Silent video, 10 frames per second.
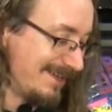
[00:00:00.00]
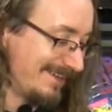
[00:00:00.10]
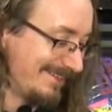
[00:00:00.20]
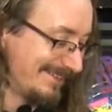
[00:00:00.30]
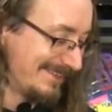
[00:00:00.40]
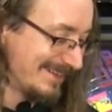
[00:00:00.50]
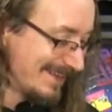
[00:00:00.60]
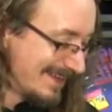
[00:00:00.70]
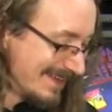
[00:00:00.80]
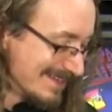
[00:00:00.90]
Health.
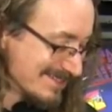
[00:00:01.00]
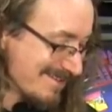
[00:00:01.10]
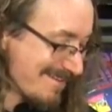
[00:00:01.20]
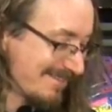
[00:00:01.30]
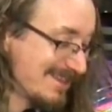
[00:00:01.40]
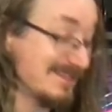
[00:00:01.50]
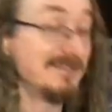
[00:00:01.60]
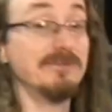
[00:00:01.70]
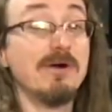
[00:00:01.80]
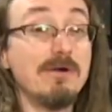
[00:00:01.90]
Serve this
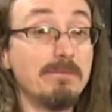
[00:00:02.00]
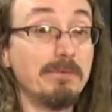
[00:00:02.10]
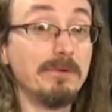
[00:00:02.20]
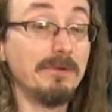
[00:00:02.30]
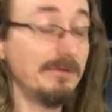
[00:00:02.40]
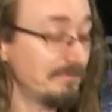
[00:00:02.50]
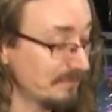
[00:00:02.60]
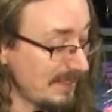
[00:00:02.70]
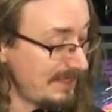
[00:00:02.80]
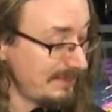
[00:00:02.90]
noble
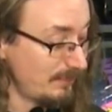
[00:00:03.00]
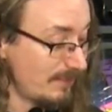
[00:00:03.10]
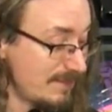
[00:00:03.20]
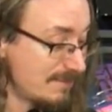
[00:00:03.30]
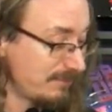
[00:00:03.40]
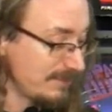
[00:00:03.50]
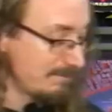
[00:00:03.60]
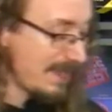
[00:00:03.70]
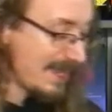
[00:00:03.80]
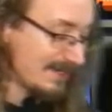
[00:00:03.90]
and wonderfully
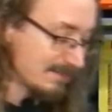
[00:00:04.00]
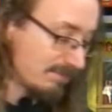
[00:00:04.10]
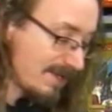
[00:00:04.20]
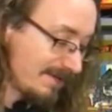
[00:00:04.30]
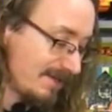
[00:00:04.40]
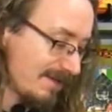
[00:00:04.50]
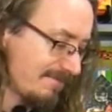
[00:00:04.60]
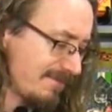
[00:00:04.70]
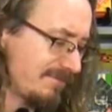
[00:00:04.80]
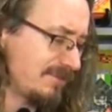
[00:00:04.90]
balanced brown ale
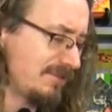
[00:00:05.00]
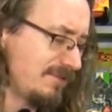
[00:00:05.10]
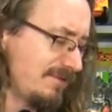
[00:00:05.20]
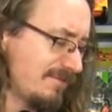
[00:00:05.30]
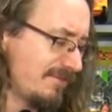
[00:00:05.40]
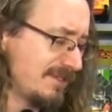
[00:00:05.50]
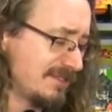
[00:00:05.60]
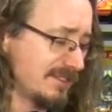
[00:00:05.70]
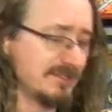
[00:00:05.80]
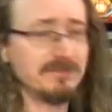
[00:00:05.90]
at 52 to
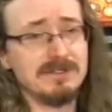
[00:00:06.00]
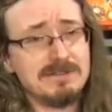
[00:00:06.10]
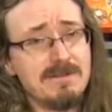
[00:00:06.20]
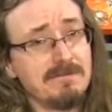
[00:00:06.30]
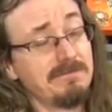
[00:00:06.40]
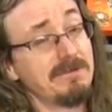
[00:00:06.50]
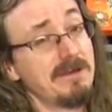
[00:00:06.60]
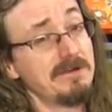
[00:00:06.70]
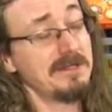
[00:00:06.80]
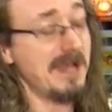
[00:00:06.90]
56 degrees
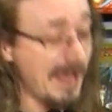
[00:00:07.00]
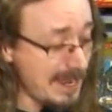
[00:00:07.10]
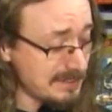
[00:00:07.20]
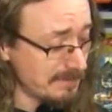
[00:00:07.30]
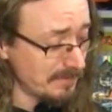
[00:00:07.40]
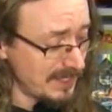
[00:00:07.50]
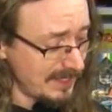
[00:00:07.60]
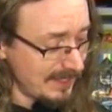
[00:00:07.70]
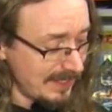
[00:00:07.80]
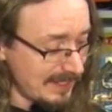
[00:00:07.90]
Fahrenheit
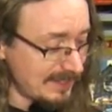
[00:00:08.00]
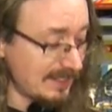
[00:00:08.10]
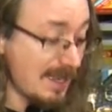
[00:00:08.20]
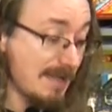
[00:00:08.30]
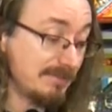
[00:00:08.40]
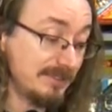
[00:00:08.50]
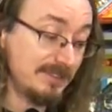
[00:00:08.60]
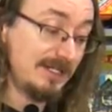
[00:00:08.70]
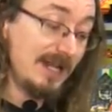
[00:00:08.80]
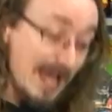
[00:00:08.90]
in a
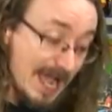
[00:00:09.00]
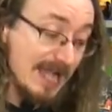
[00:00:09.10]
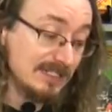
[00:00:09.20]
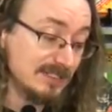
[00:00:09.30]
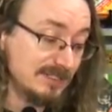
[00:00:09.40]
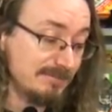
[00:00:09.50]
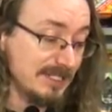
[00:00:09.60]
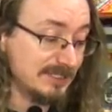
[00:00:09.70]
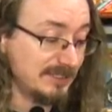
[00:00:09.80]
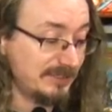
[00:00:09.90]
goblet glass to
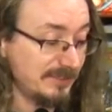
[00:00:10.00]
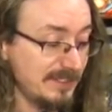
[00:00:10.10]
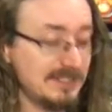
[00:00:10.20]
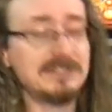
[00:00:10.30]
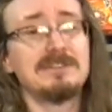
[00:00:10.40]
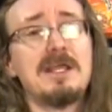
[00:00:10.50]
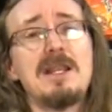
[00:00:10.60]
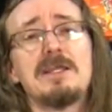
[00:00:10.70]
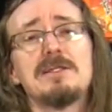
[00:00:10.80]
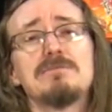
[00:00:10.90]
best enjoy its
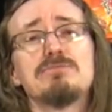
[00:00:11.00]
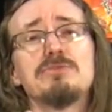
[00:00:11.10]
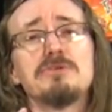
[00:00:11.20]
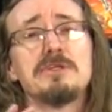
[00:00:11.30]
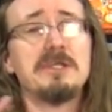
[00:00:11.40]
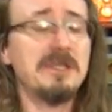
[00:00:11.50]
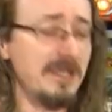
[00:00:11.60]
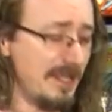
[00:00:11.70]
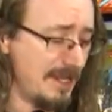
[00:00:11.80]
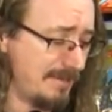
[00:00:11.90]
delicate
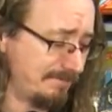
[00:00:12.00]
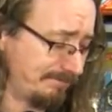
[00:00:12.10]
bouquet